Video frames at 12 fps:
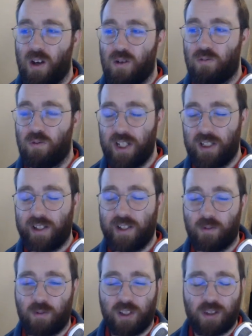really
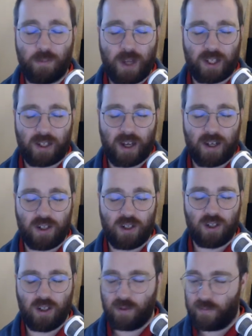with the
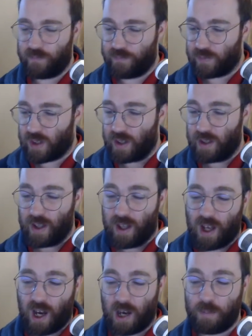medication,
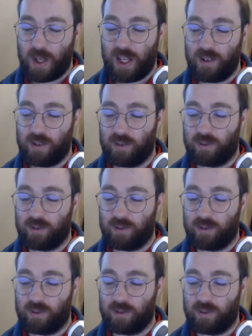I mean,